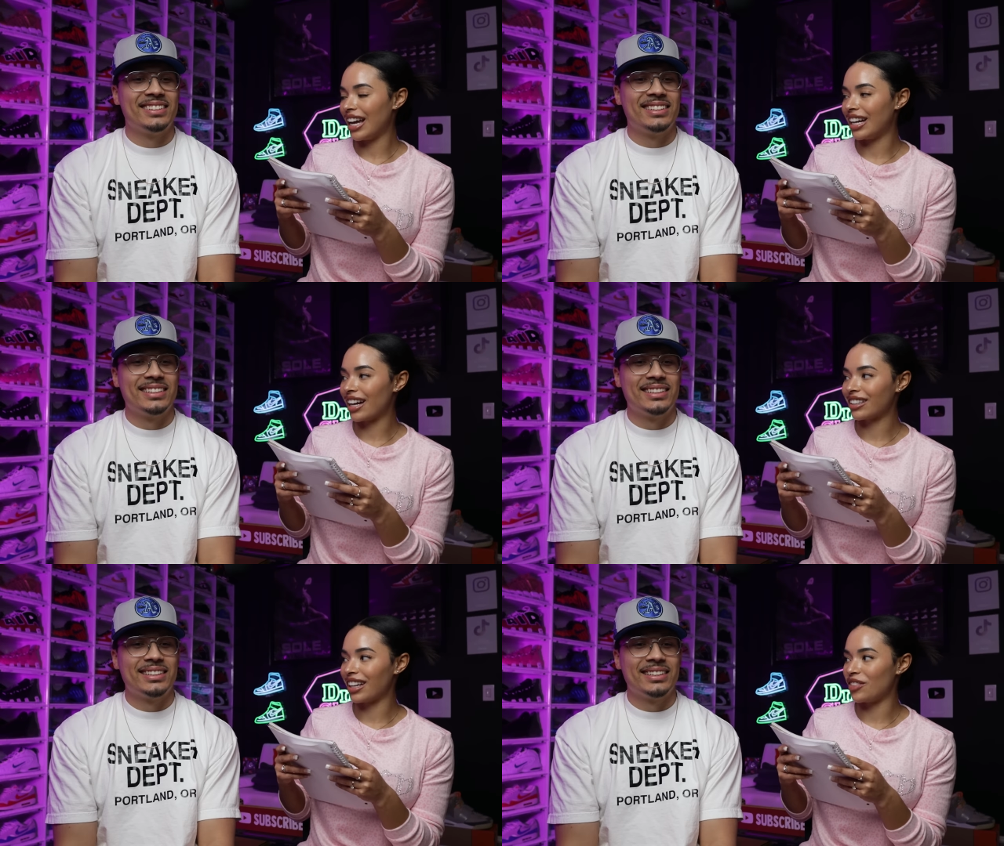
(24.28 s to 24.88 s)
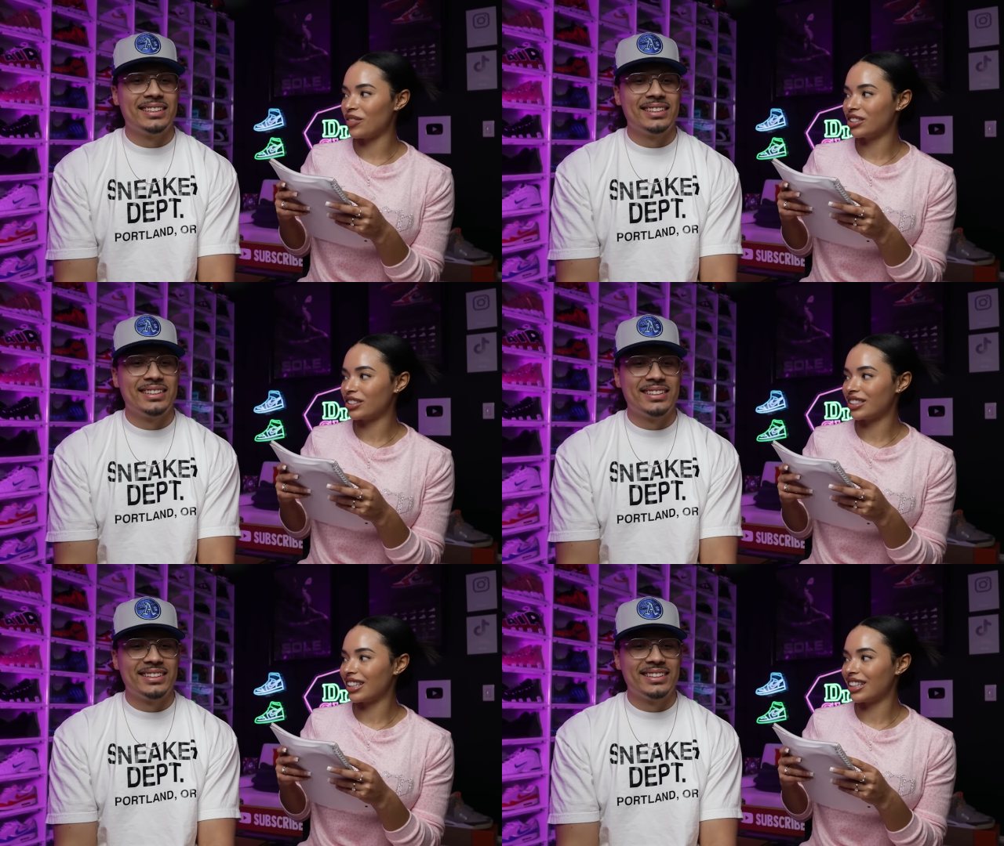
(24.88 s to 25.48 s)
Speaker 1: and act like I'm
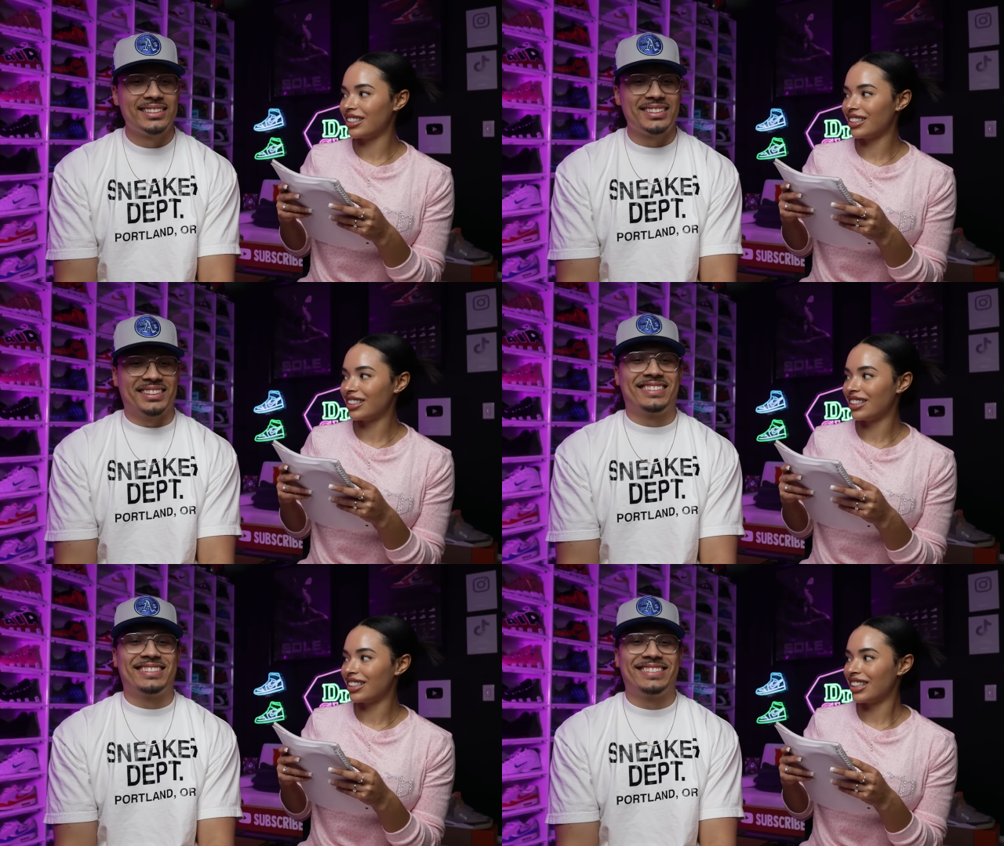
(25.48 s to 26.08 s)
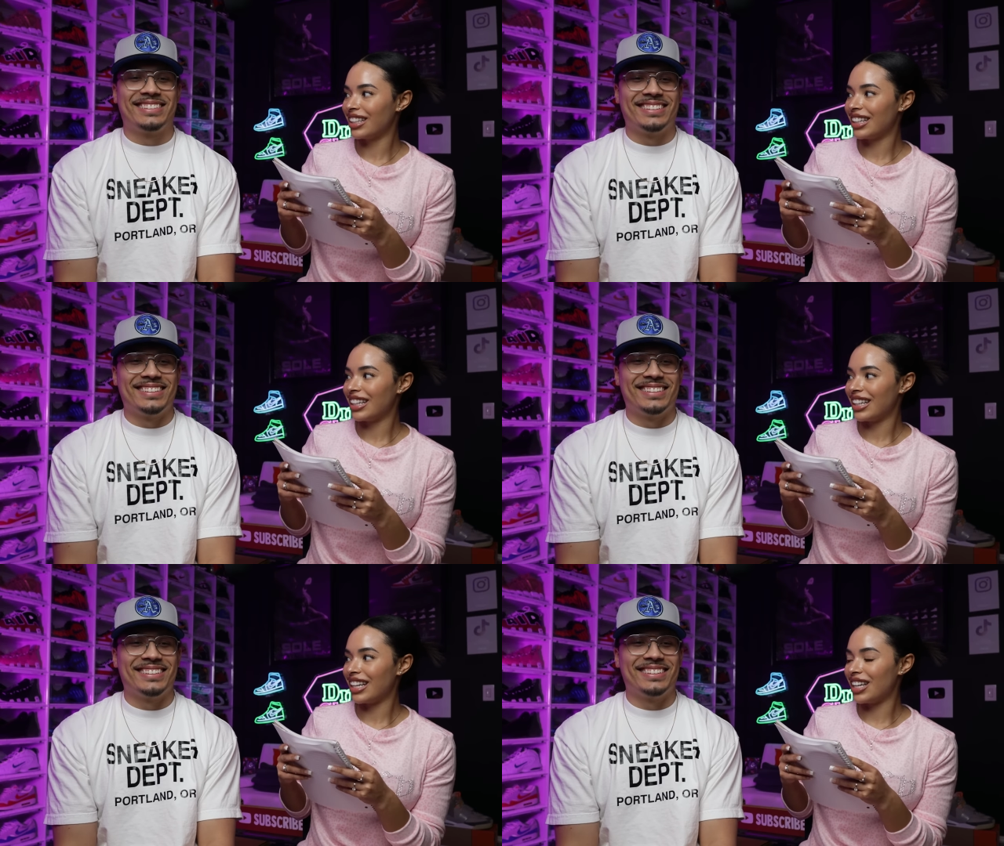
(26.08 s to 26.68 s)
interested
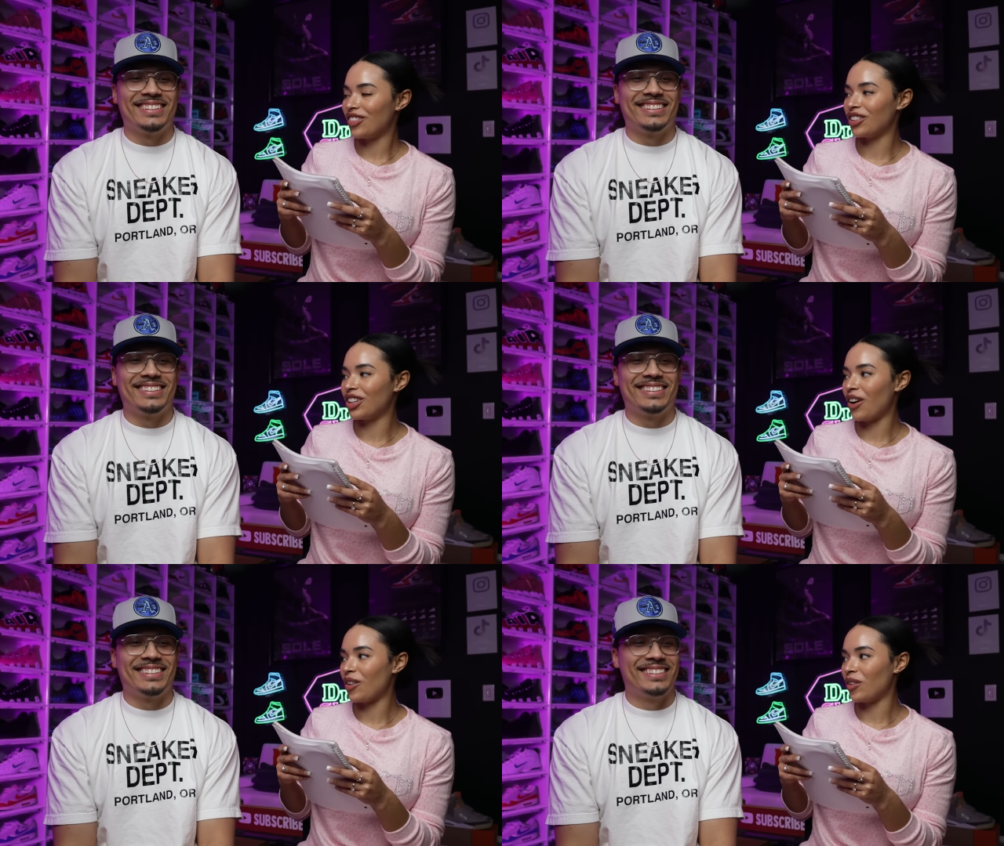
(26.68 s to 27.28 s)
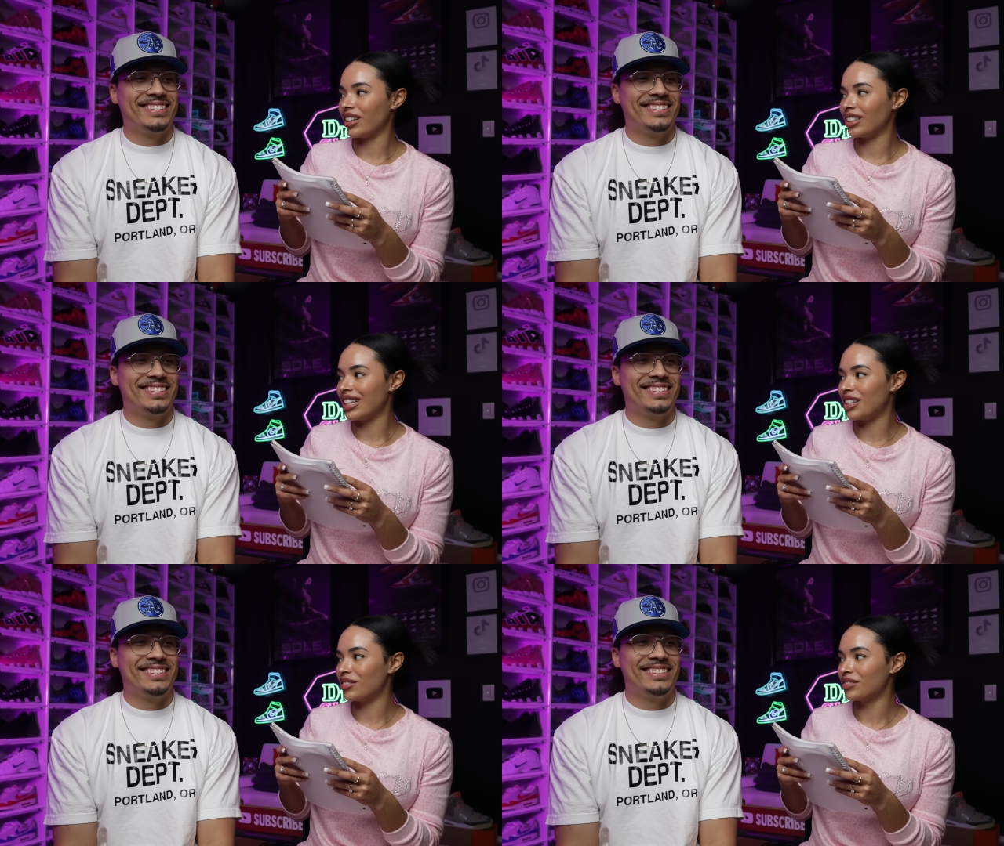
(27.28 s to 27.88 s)
even though I wanna
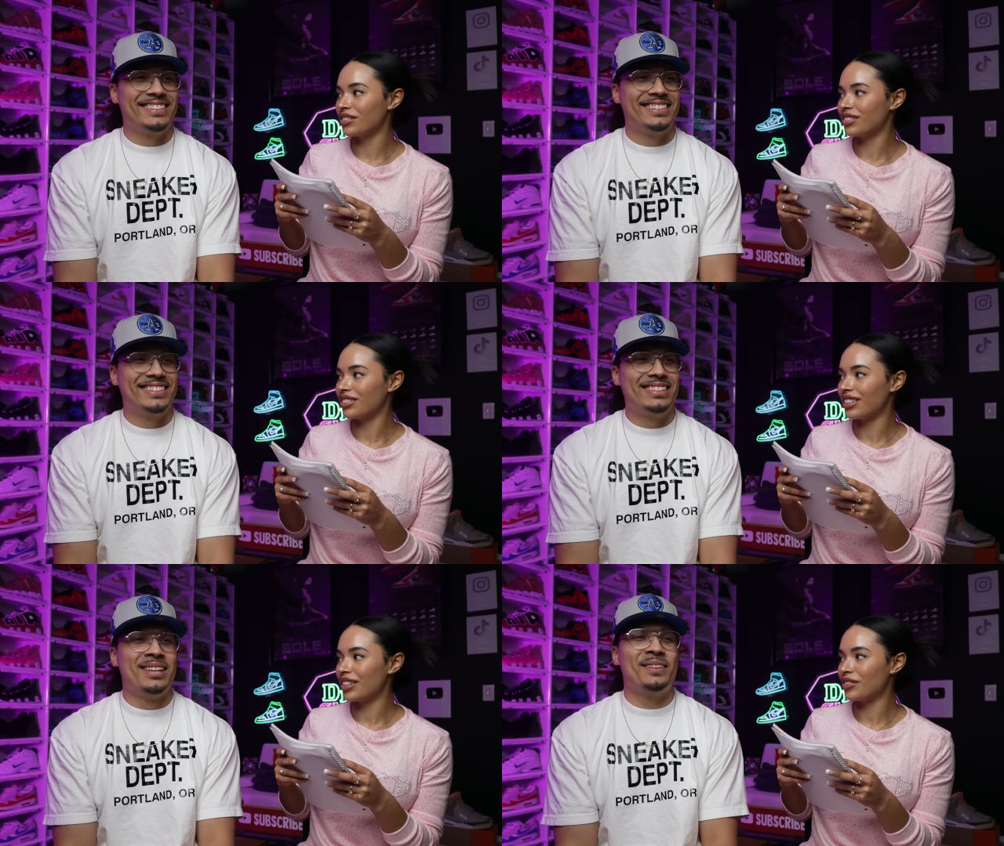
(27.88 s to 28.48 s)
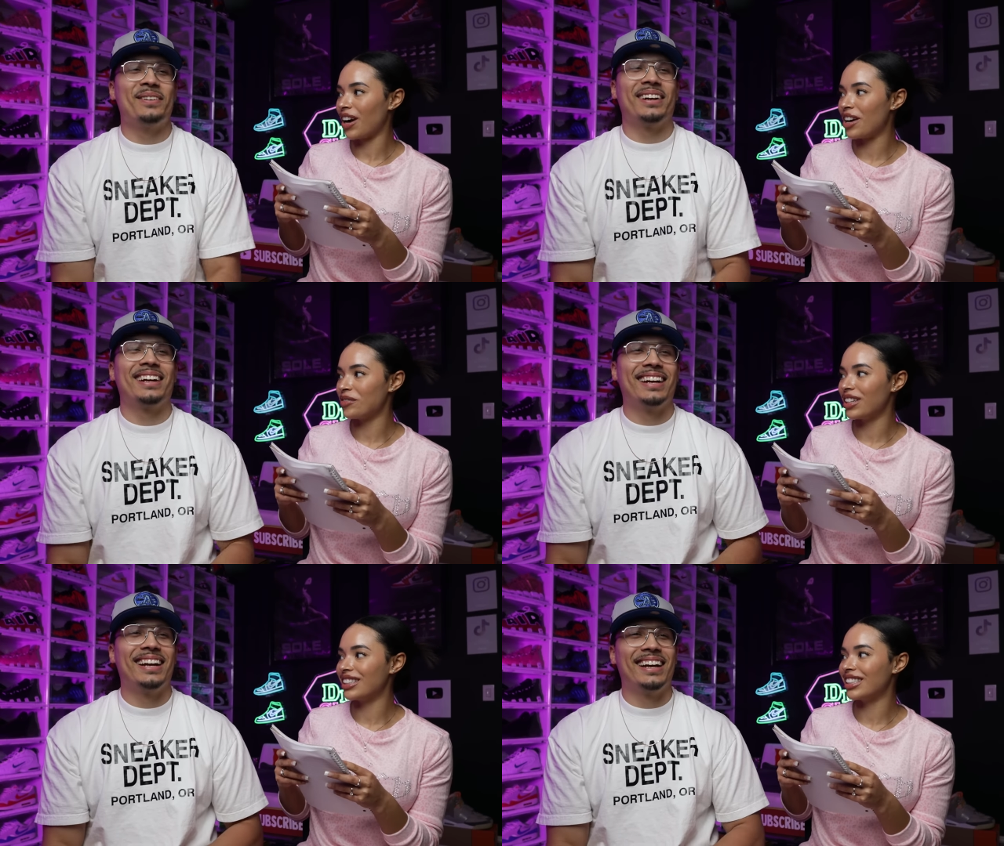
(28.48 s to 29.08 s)
leave five
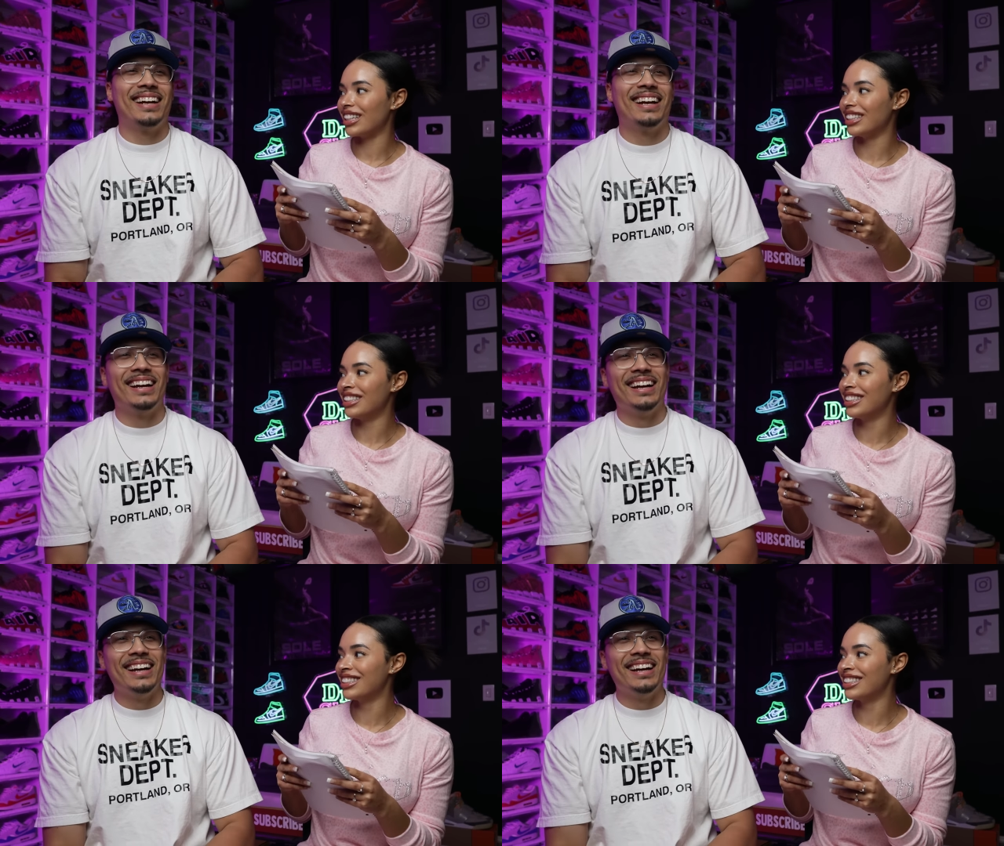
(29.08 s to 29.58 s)
minutes in.